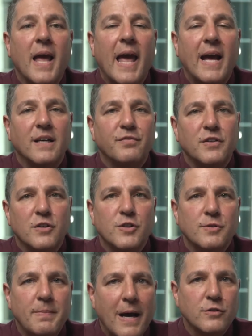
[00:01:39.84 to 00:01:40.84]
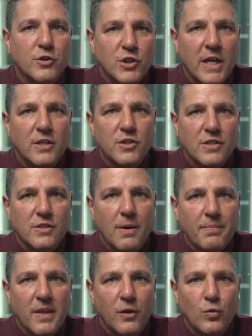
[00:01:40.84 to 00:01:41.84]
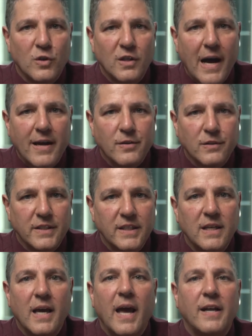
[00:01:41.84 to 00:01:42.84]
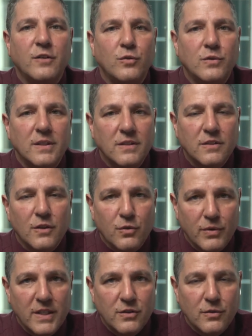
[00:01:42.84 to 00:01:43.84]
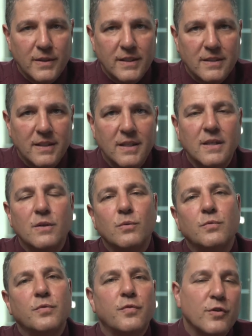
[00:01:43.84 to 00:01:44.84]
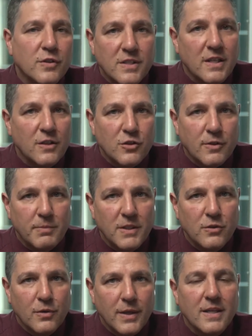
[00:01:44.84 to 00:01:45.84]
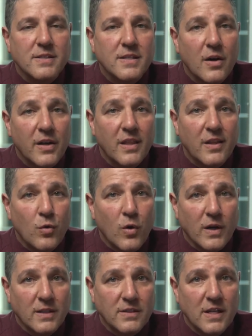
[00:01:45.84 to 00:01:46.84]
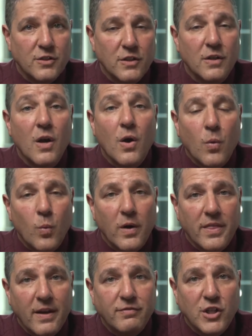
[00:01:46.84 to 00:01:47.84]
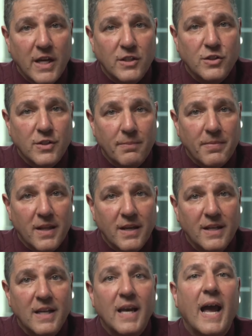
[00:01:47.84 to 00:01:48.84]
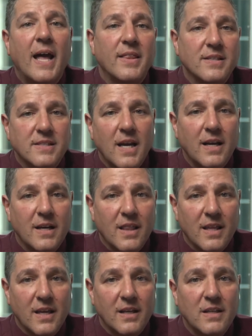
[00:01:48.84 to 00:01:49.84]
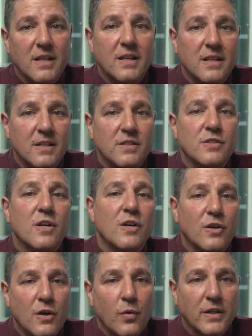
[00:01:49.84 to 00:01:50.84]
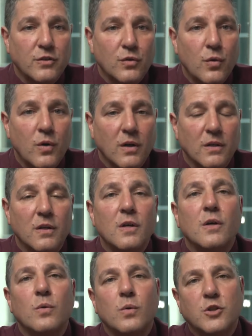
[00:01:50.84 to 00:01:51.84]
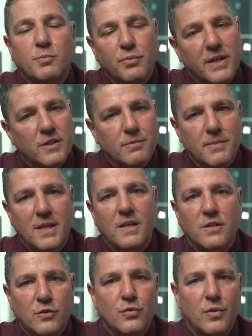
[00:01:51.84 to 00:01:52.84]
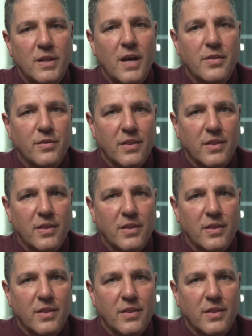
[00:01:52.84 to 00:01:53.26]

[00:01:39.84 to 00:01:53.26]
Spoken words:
And if your spouse changes something unilaterally and you didn't agree to it, first thing you should be doing is telling the organization where they've changed something. And the second thing is going to court, which brings me to the other